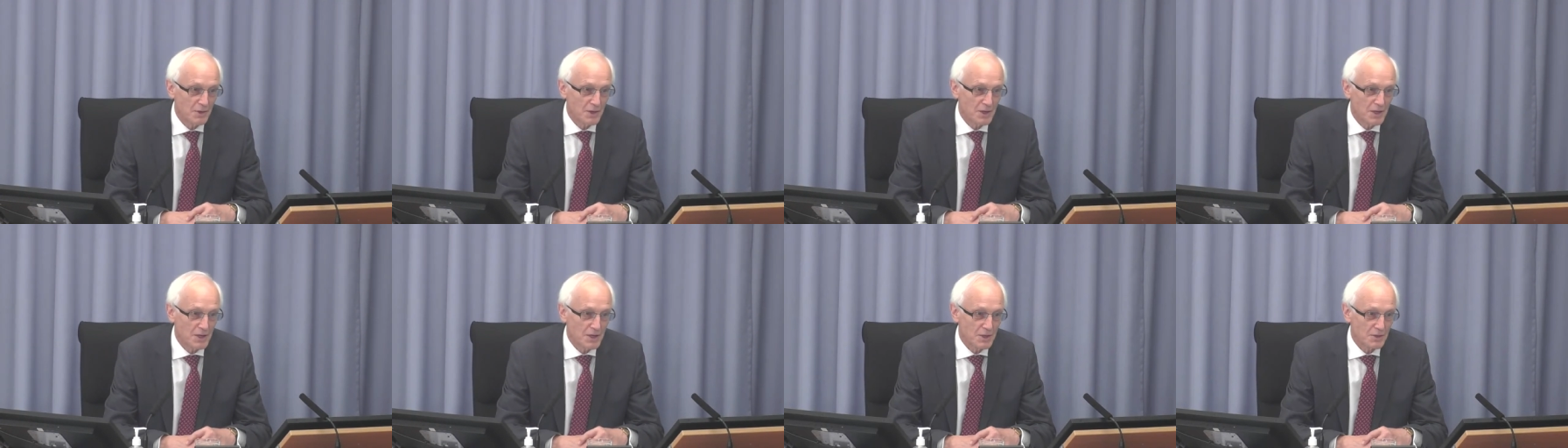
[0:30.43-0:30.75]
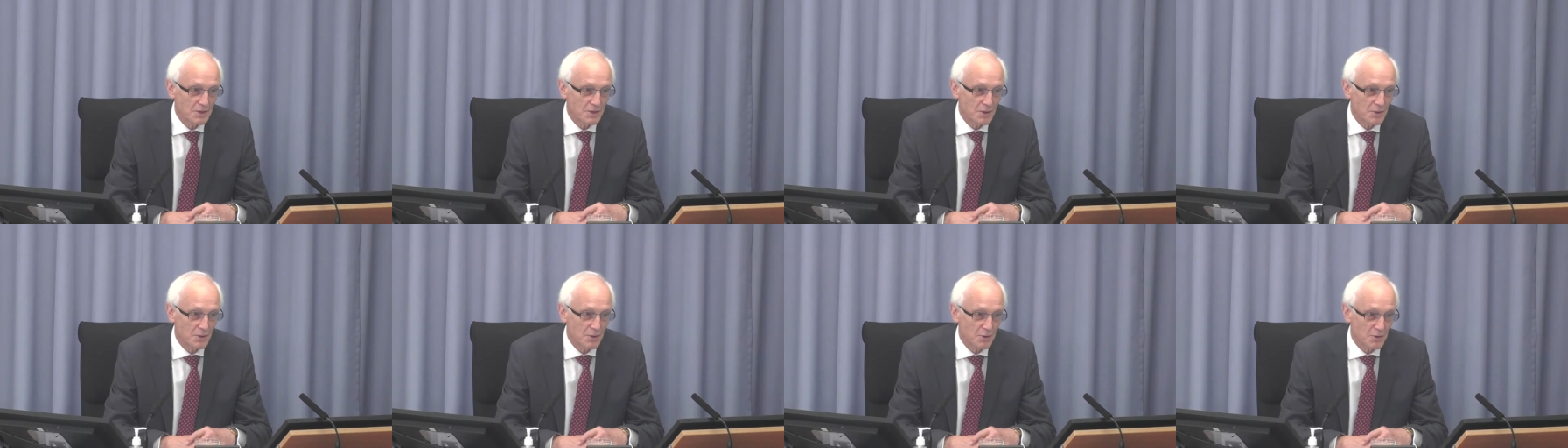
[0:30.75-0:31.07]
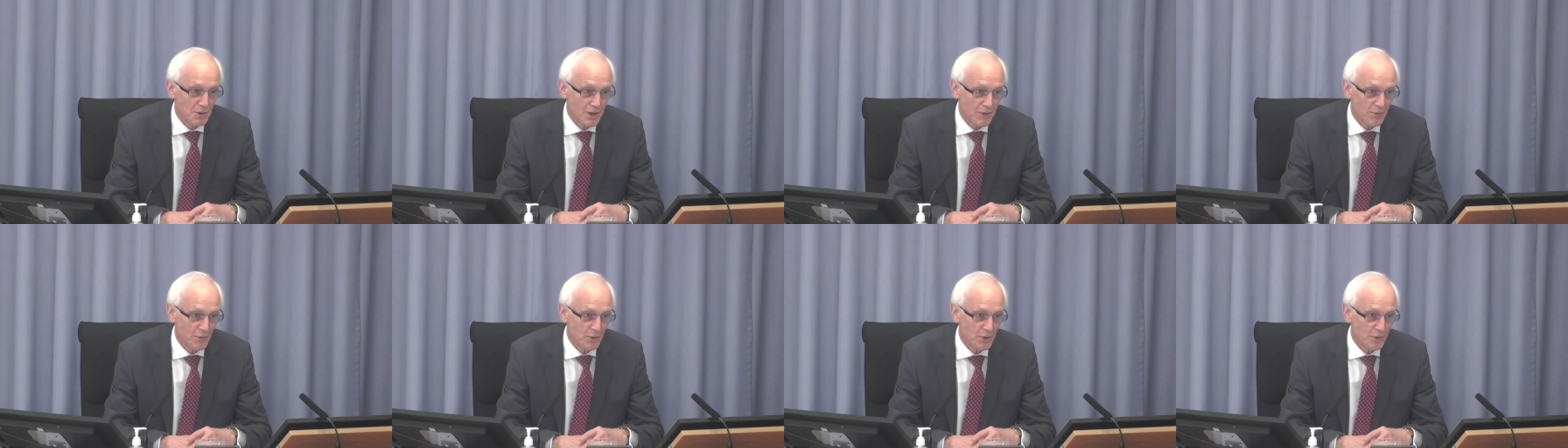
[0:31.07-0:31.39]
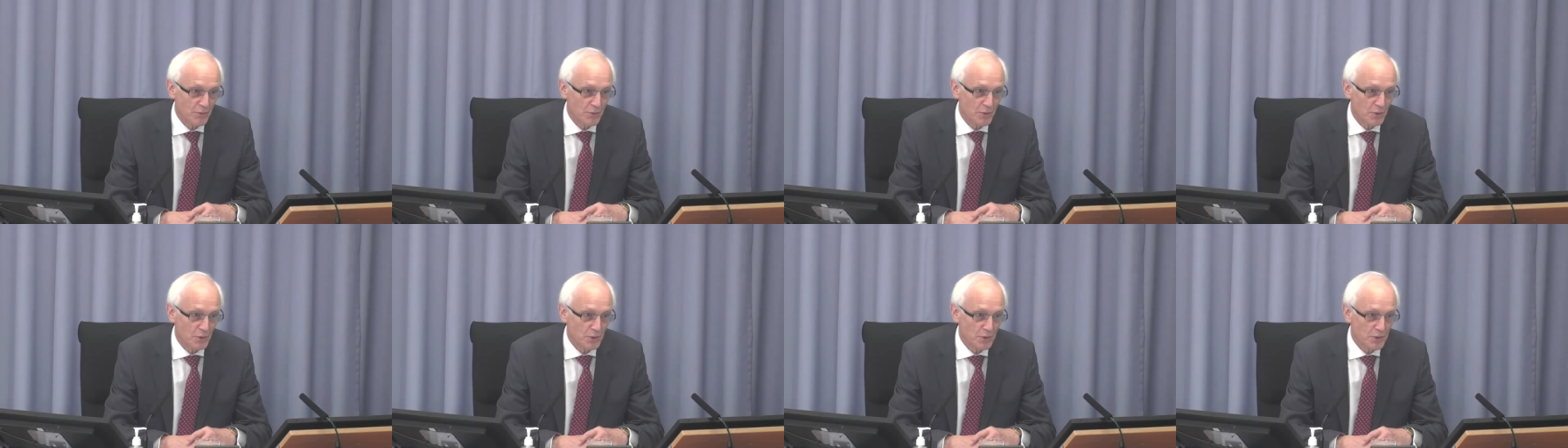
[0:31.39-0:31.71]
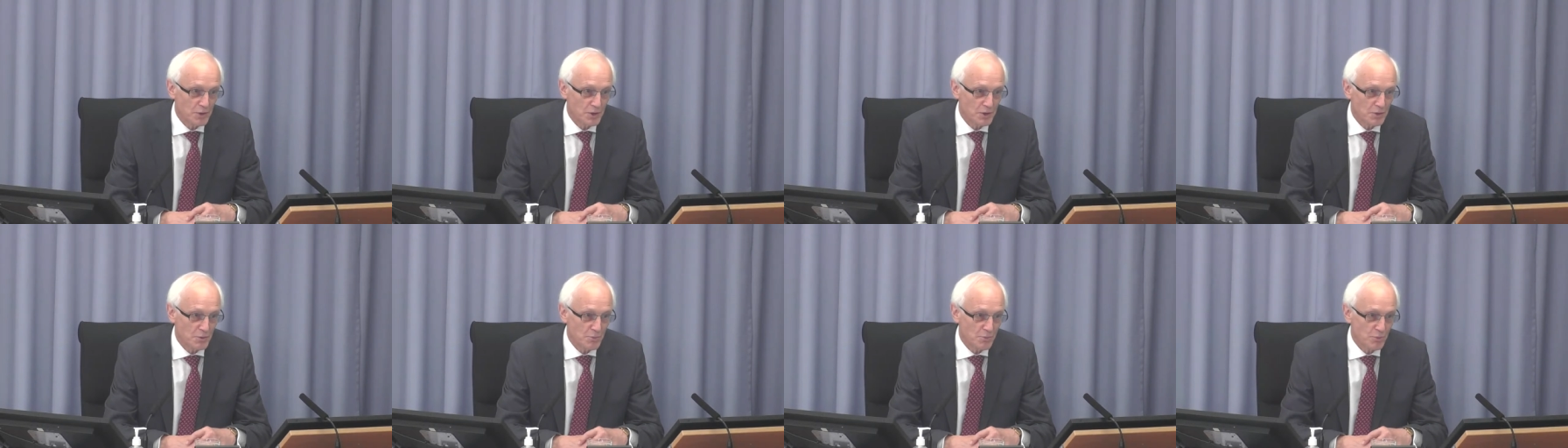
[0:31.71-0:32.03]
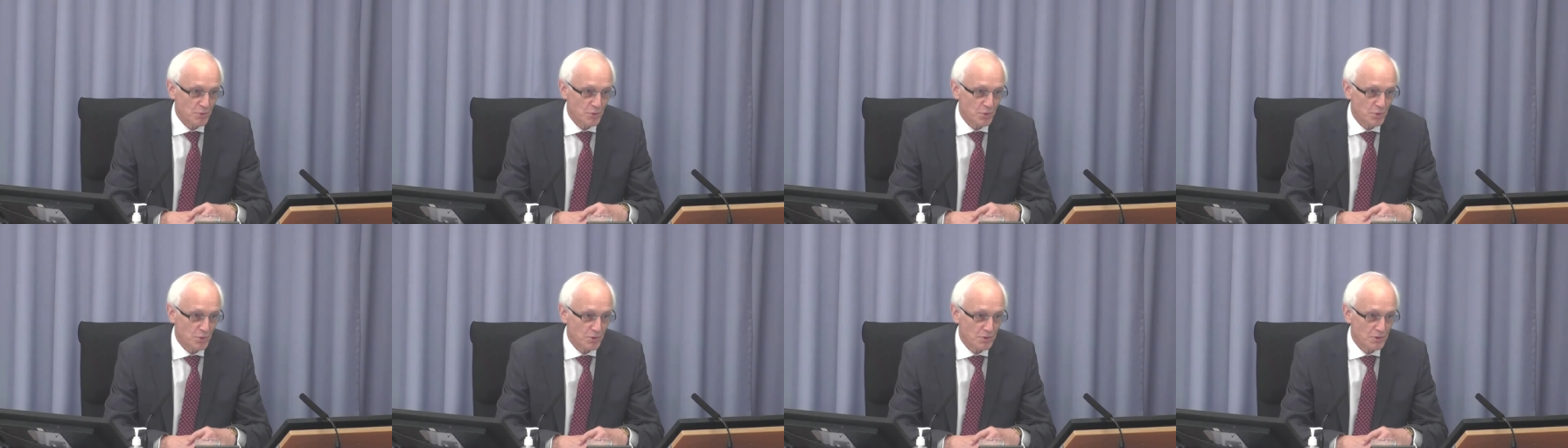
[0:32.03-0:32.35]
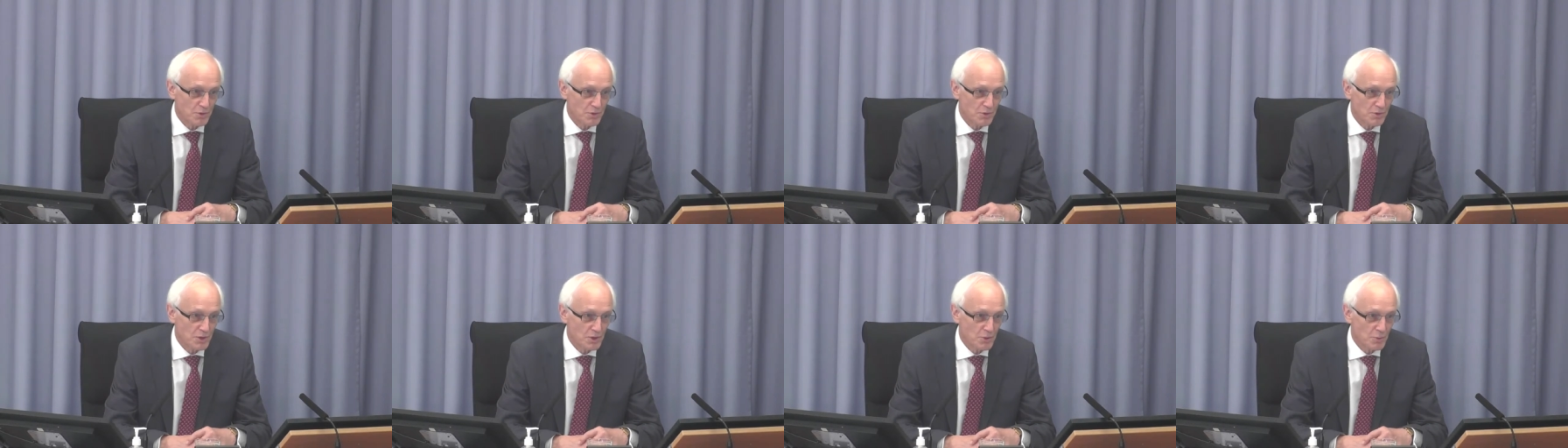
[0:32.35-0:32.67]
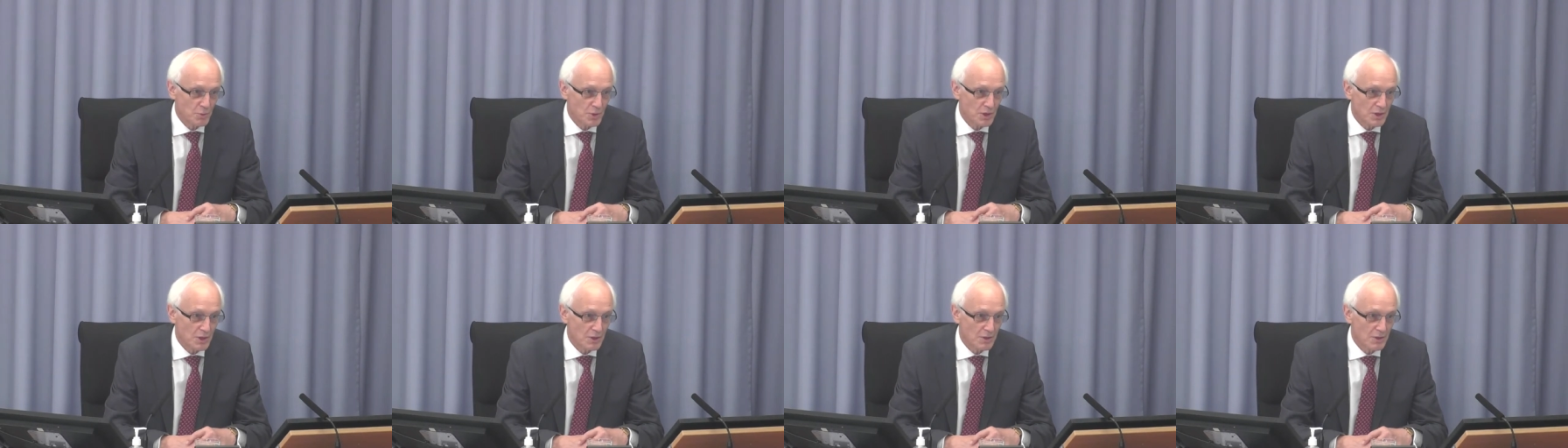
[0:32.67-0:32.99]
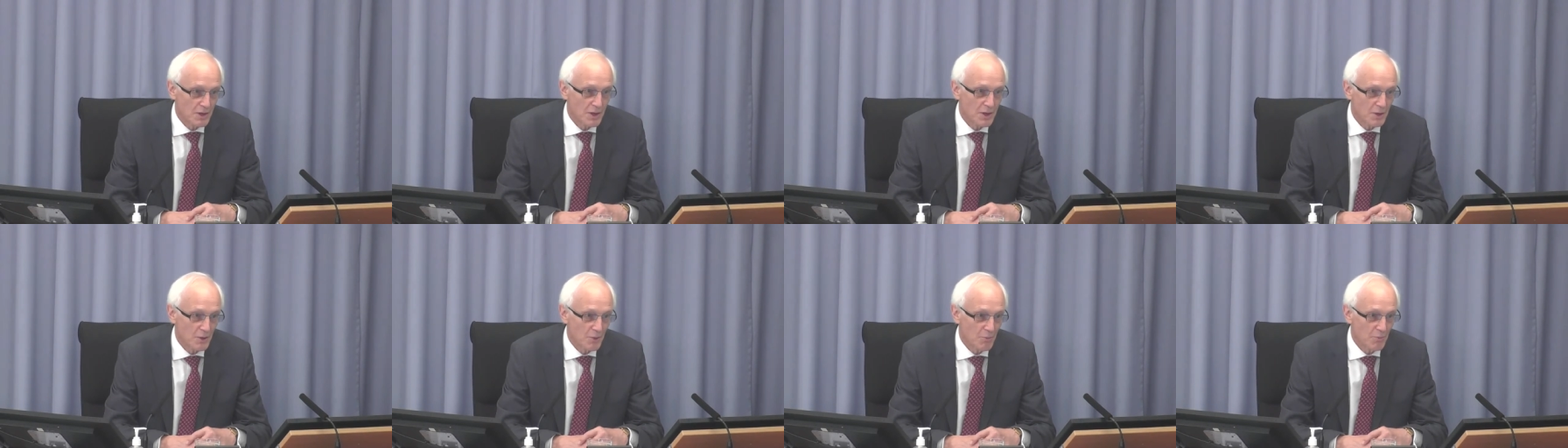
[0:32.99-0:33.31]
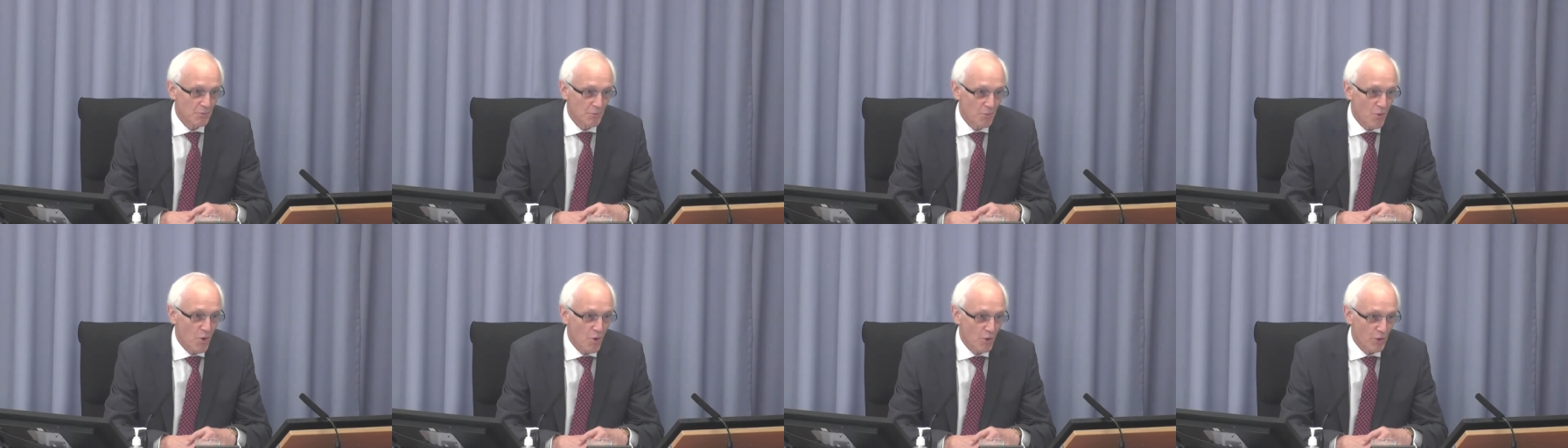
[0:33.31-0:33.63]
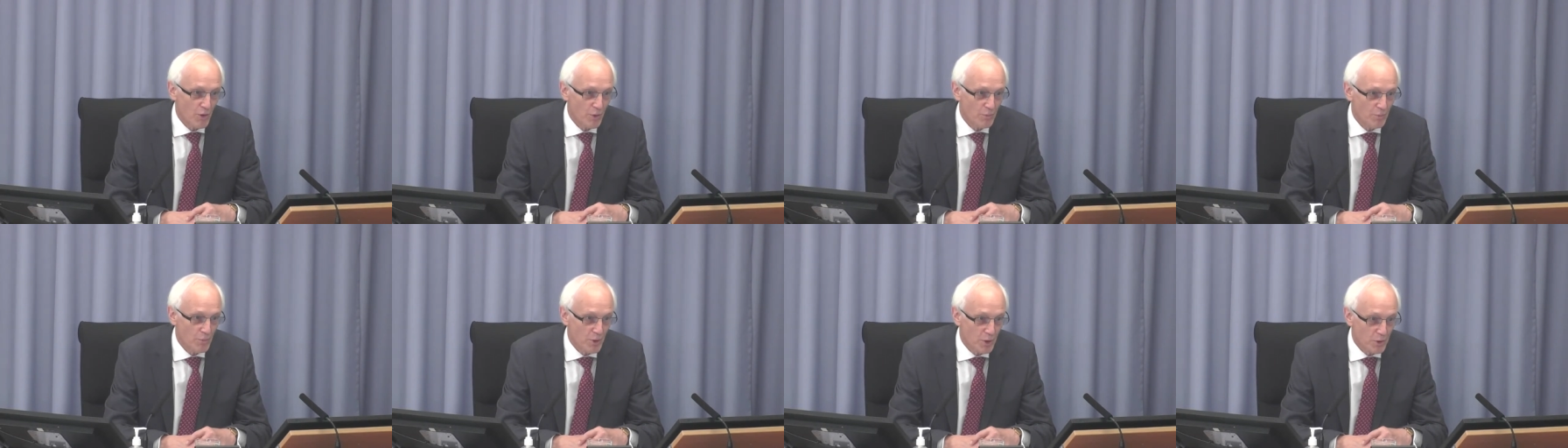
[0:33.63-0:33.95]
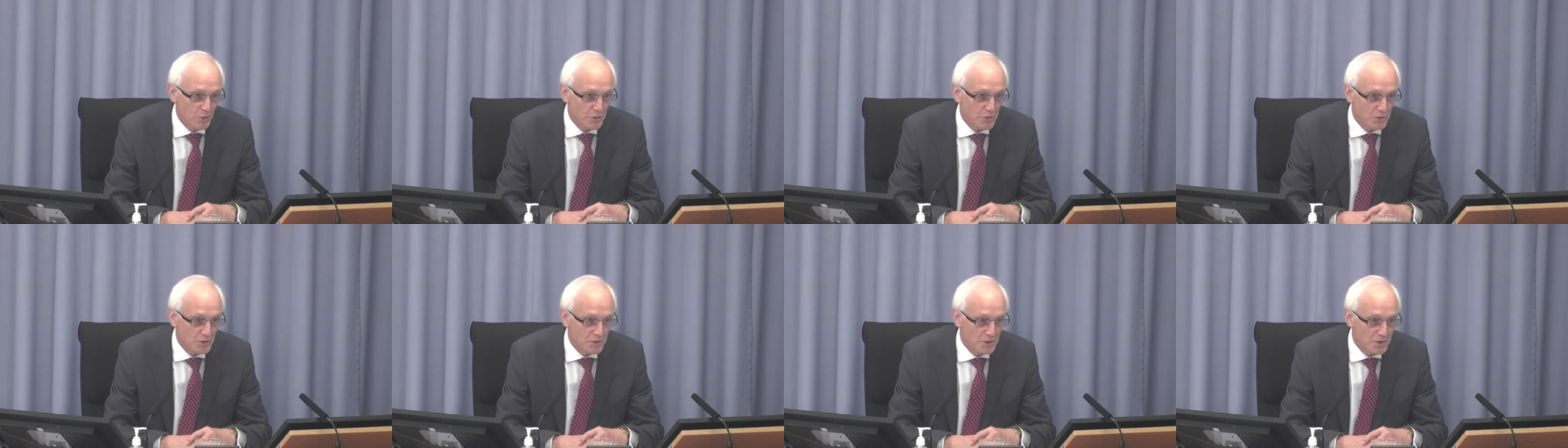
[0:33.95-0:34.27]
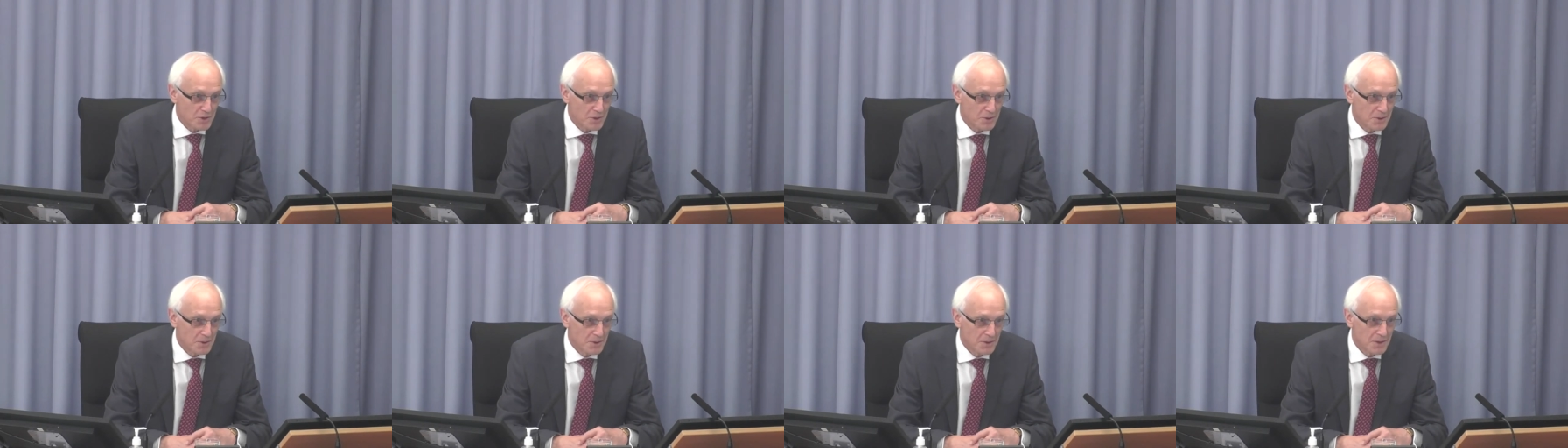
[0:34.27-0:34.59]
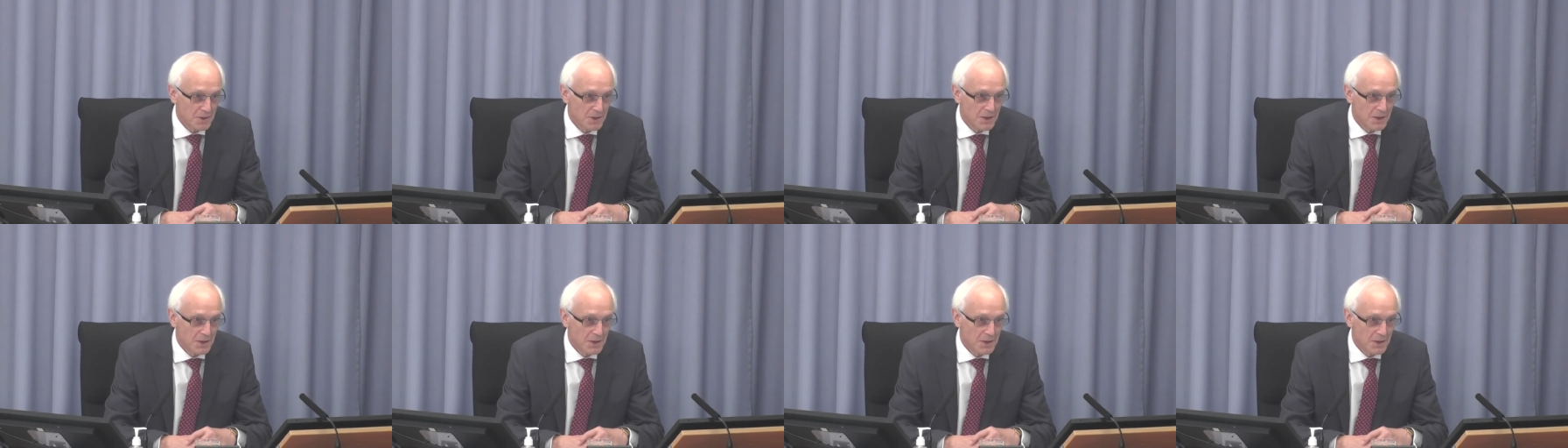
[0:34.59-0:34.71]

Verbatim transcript: the heat and the travel difficulties it brought this week more than most.